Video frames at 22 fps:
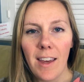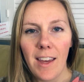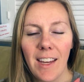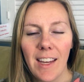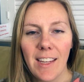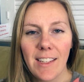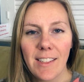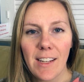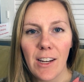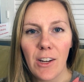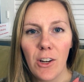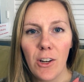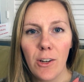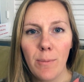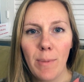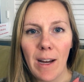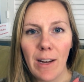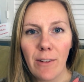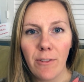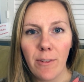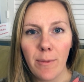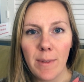and I heard
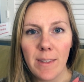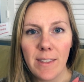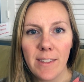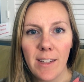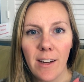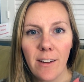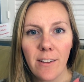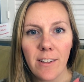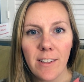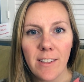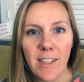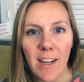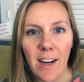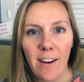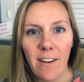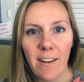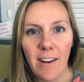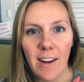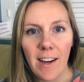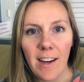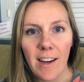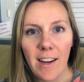back from the
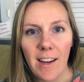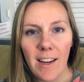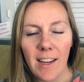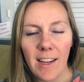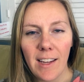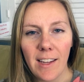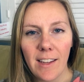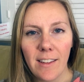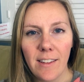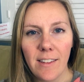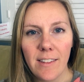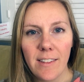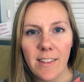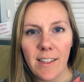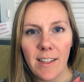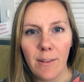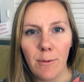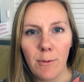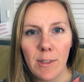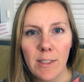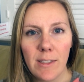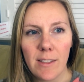secretary, and
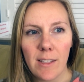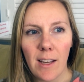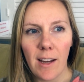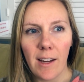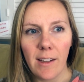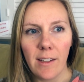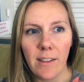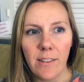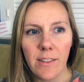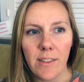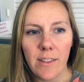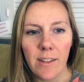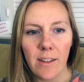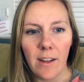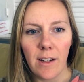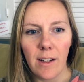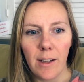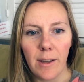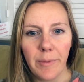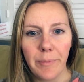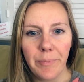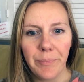it was signed
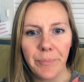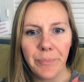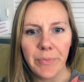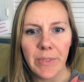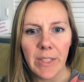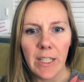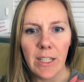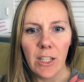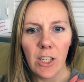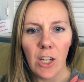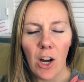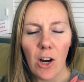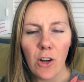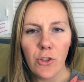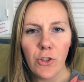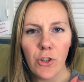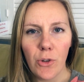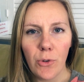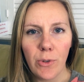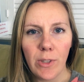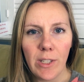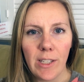
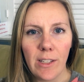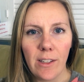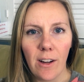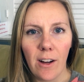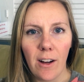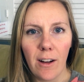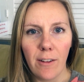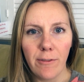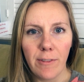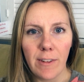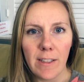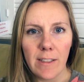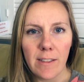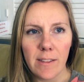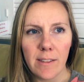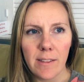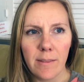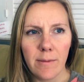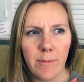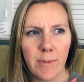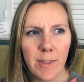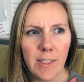Cardone
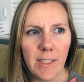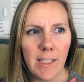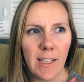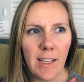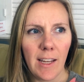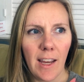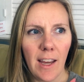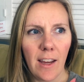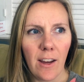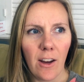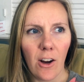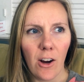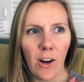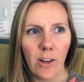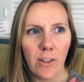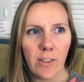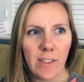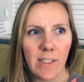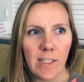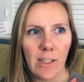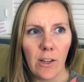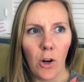office,
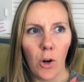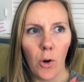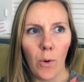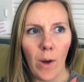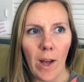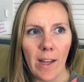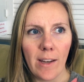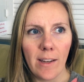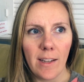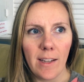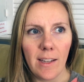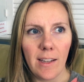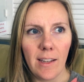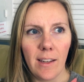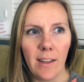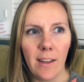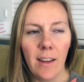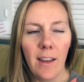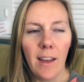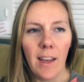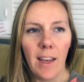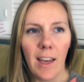
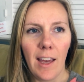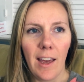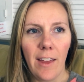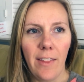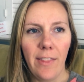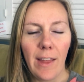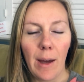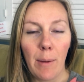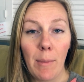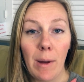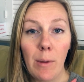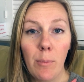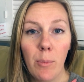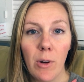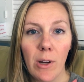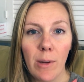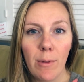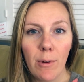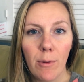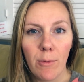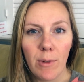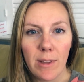Cardone, and that my
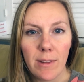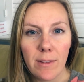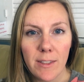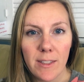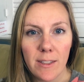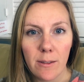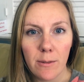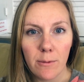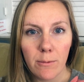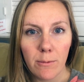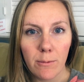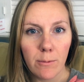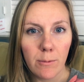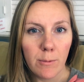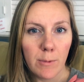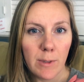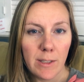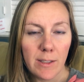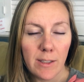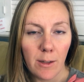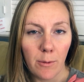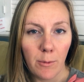appointment
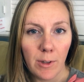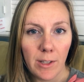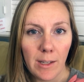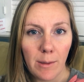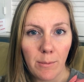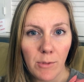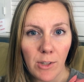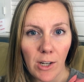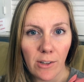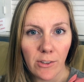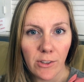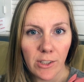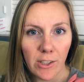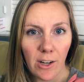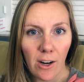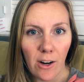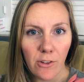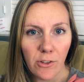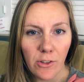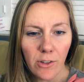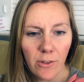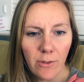was someone named Dr.
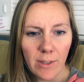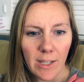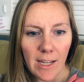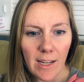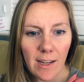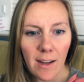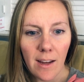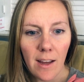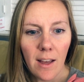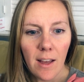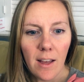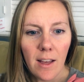Cardone,